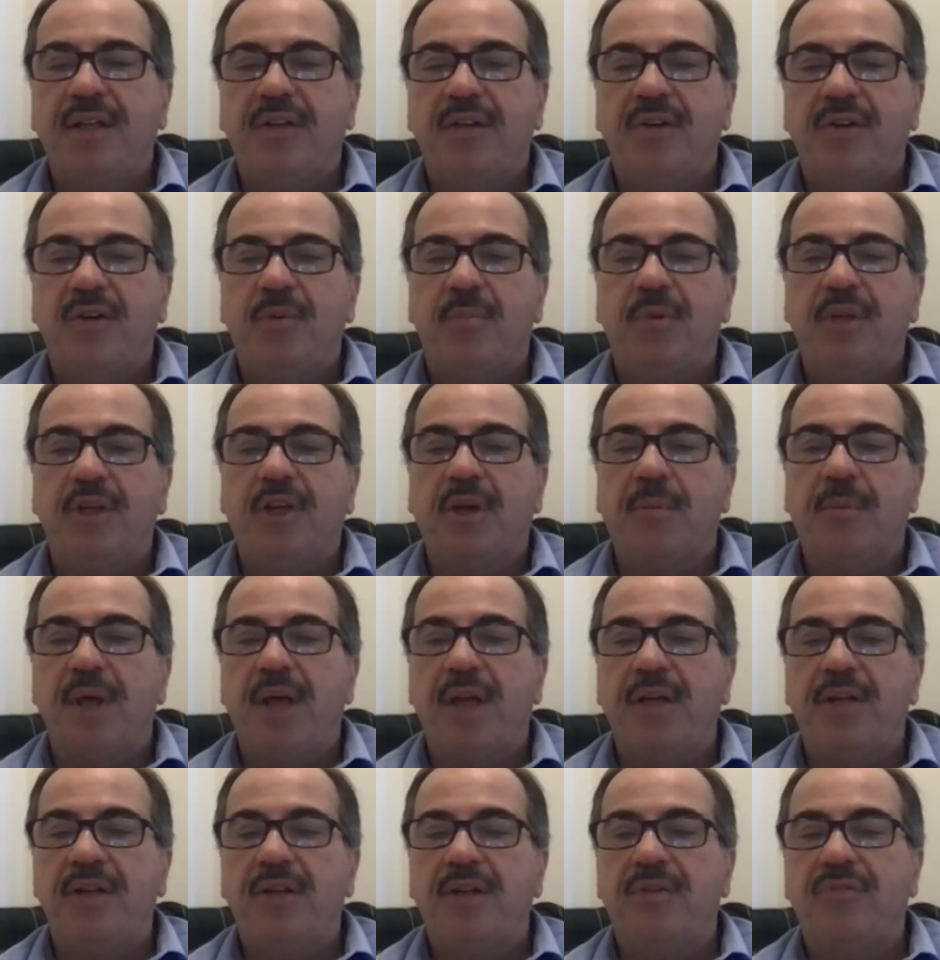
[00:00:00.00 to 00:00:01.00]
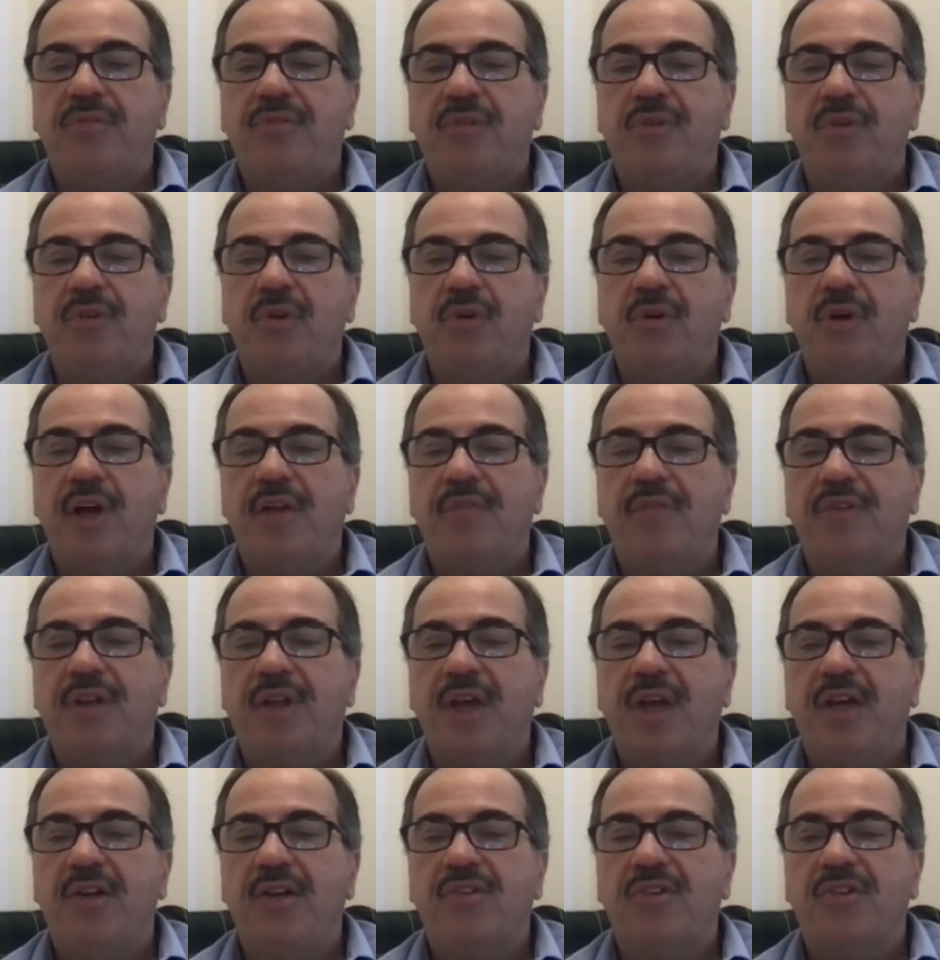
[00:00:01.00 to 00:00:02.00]
You're to be commended for your
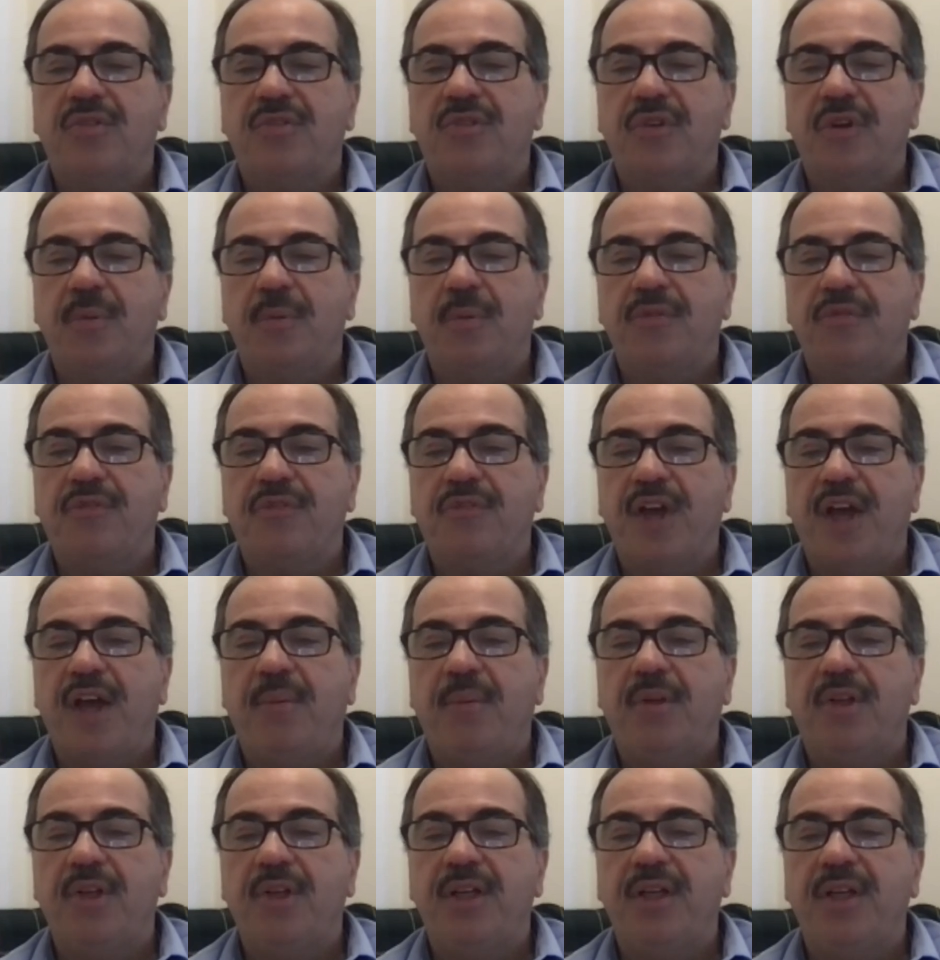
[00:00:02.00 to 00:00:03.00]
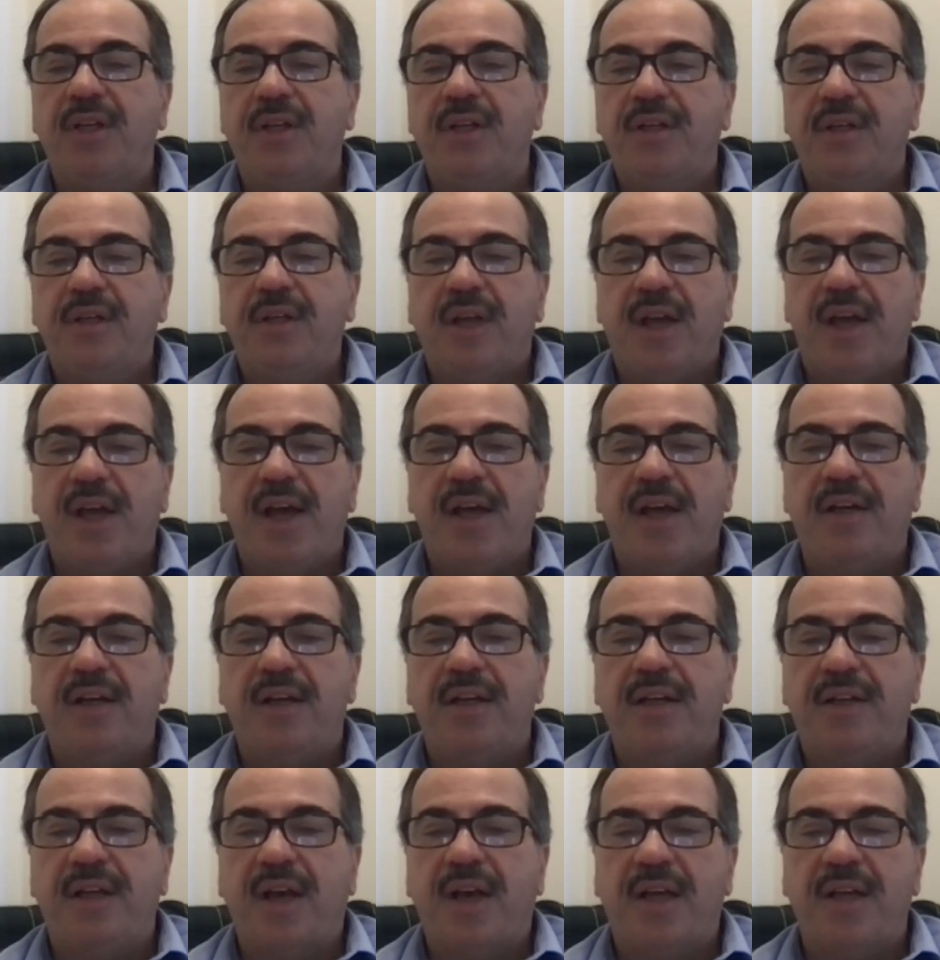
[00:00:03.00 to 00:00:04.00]
advocacy for him and family. Anna
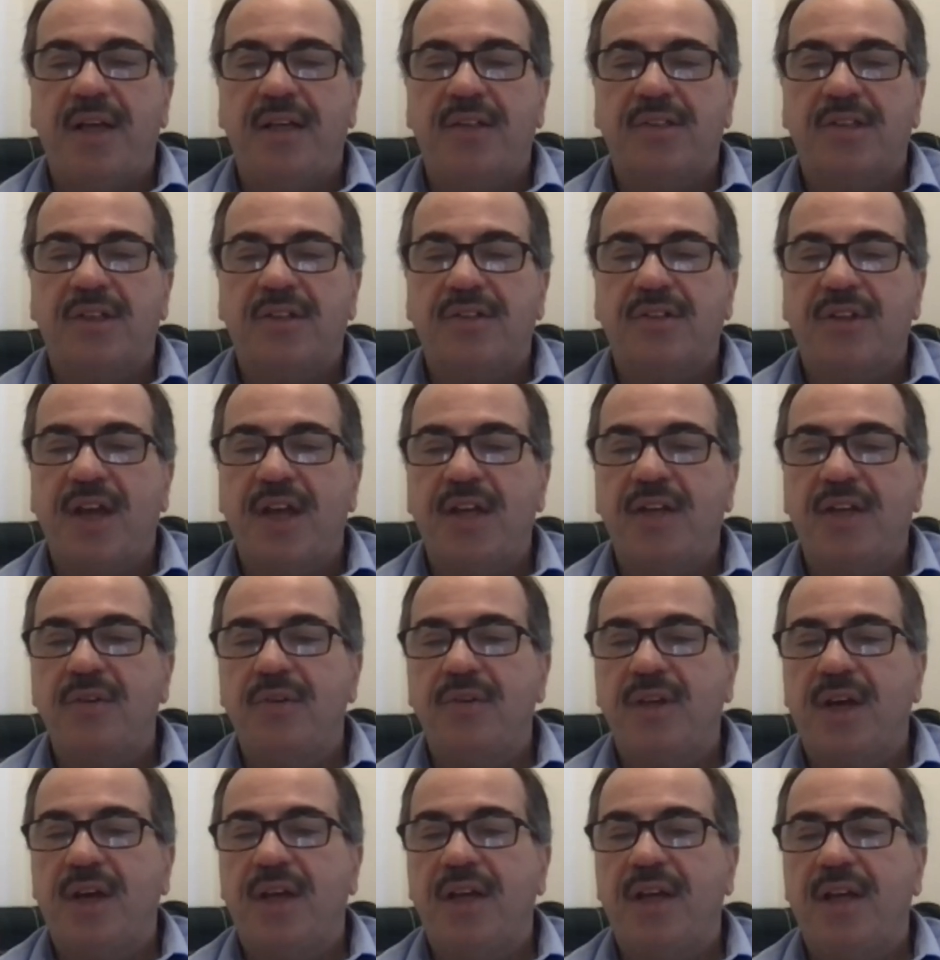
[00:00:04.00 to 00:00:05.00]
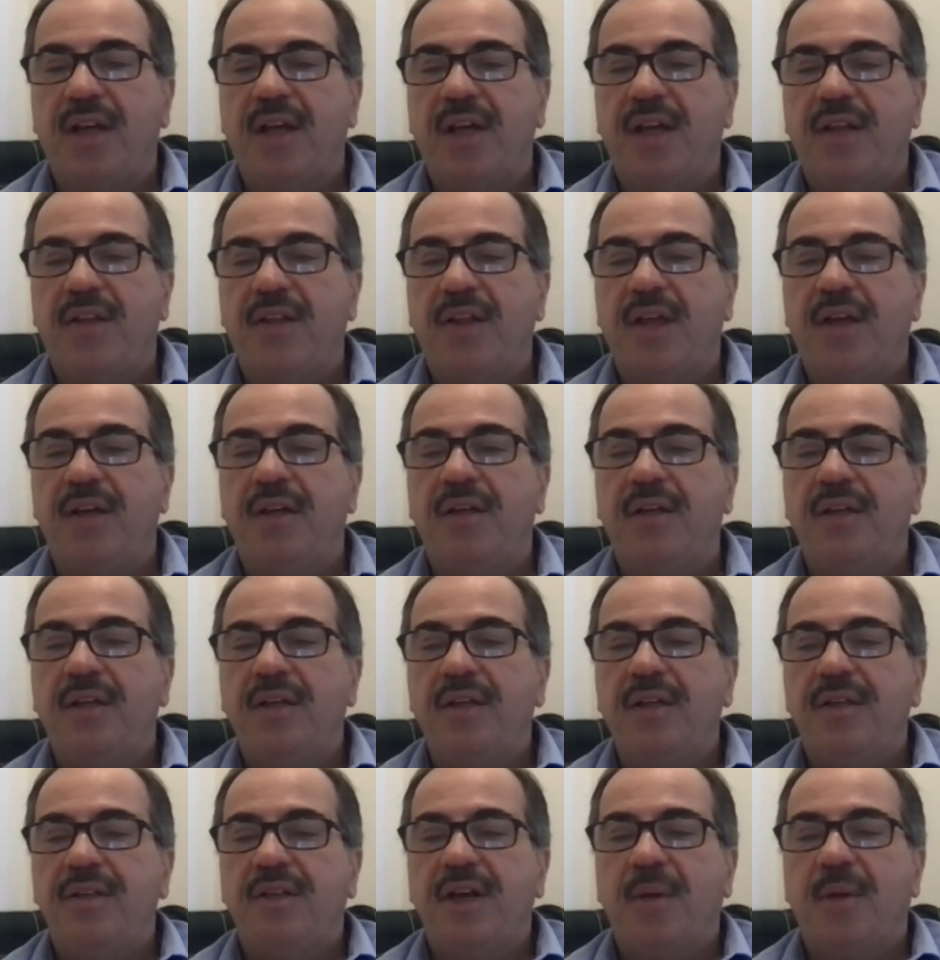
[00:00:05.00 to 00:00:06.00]
and Diane said, thank you, Diane. And then
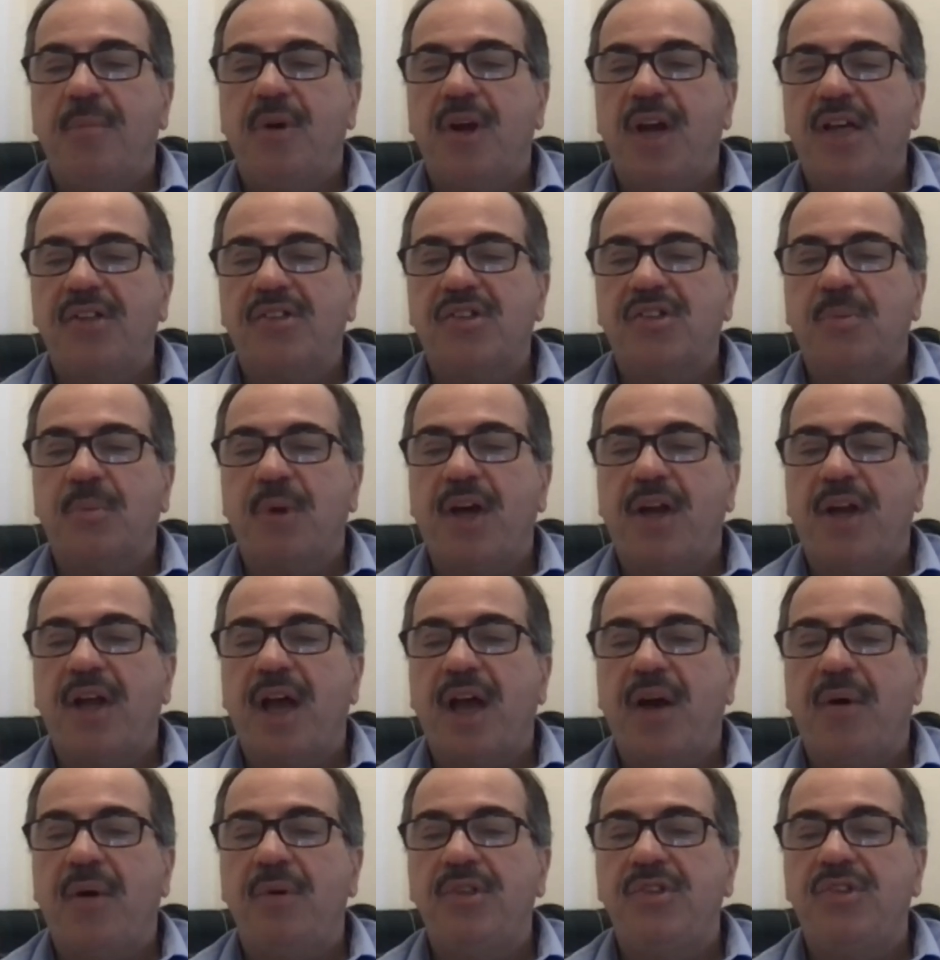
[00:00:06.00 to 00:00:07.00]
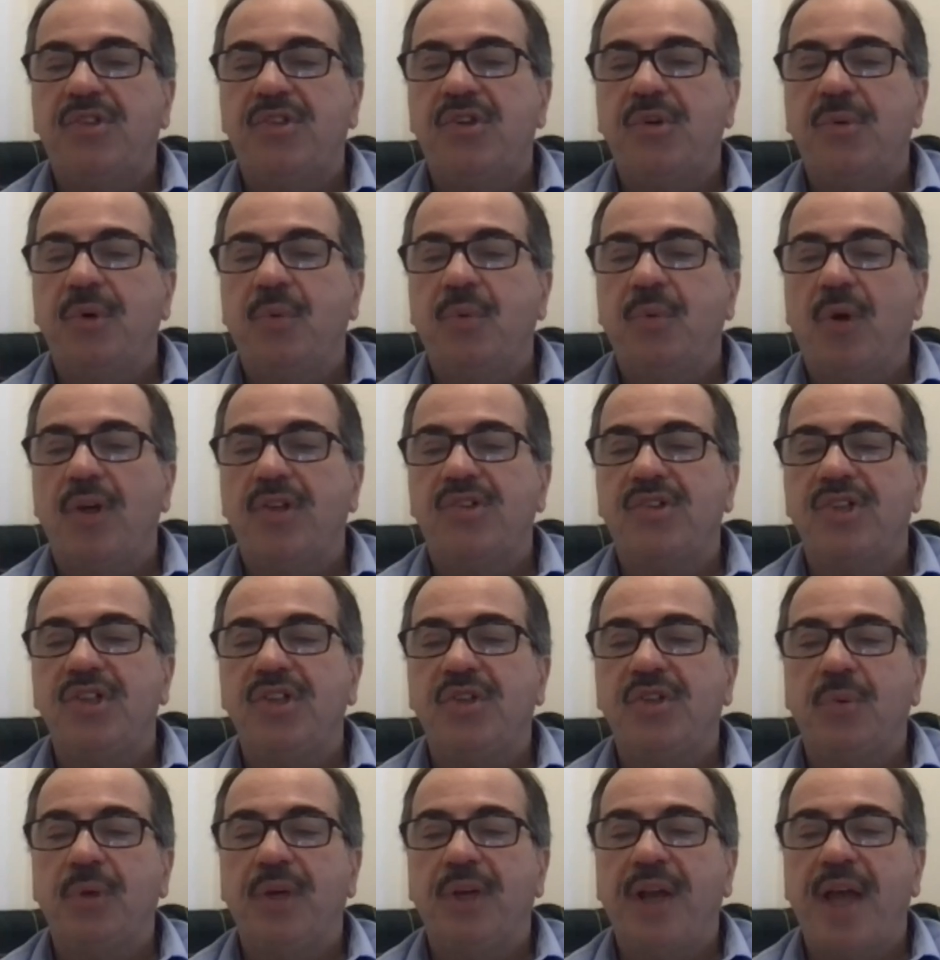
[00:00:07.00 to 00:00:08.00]
Deborah asked about how he's doing. What is
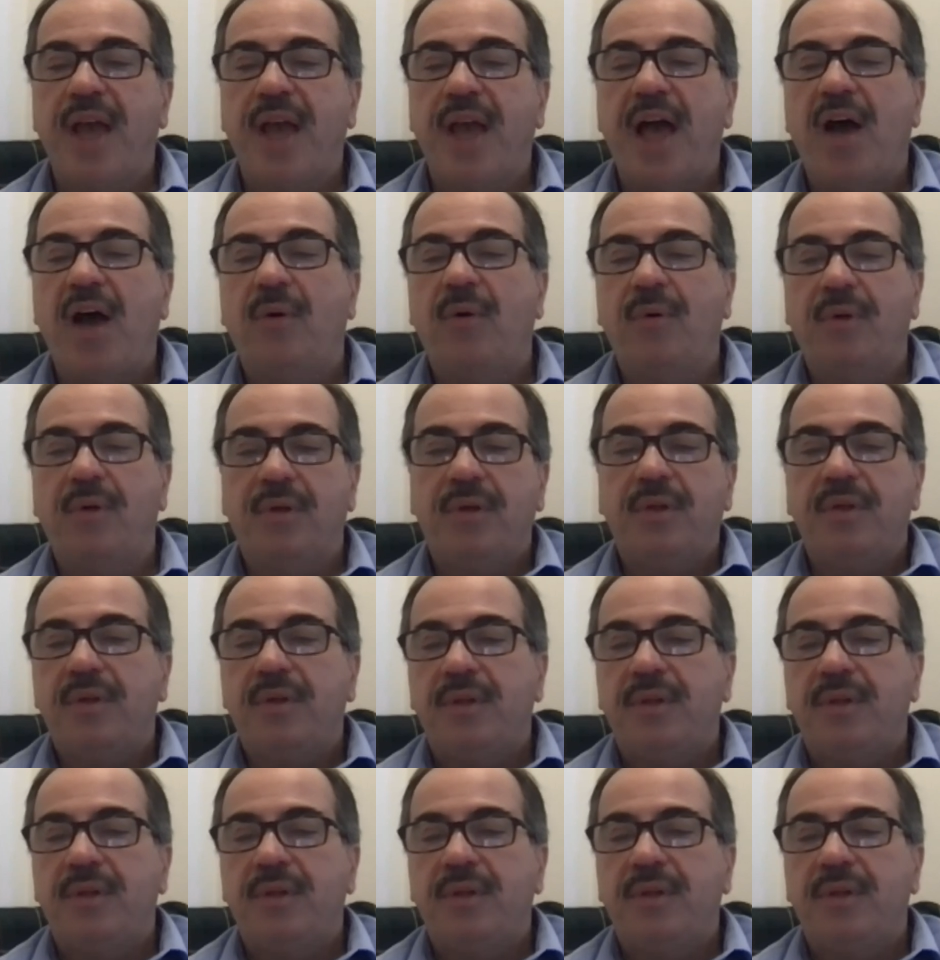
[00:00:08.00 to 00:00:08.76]
he doing now?